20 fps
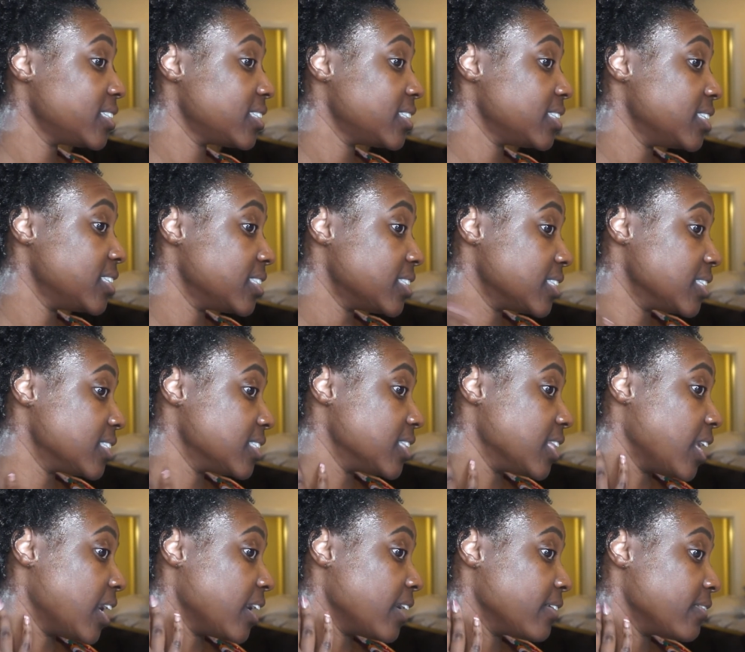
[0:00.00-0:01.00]
this is
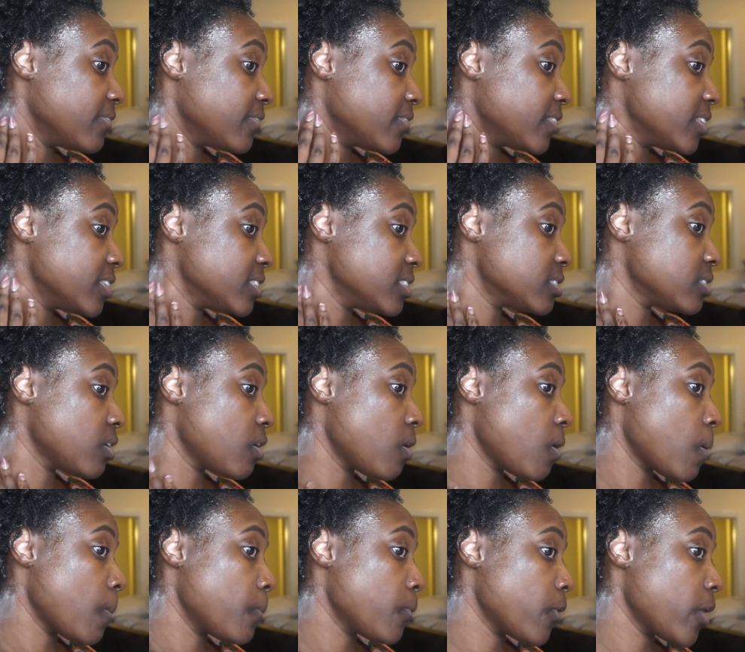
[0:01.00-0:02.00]
life. This is
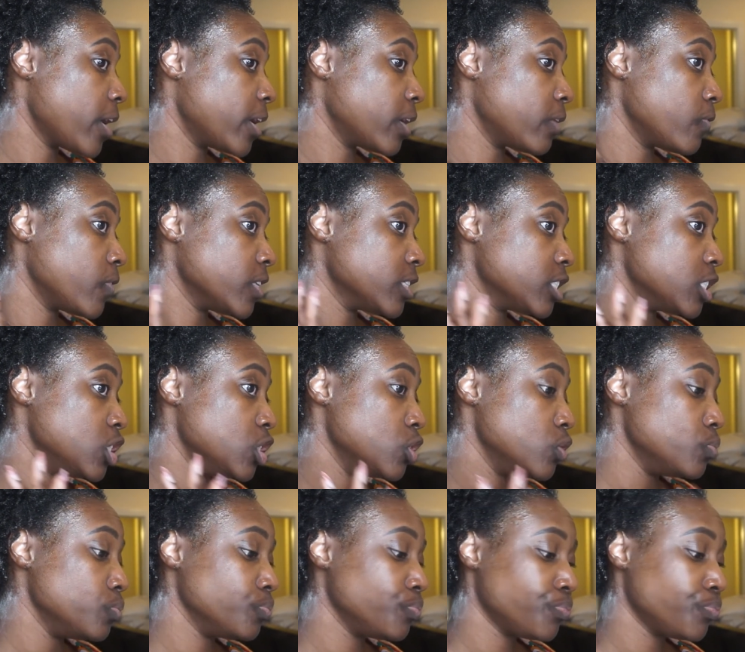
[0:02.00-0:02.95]
all product residue.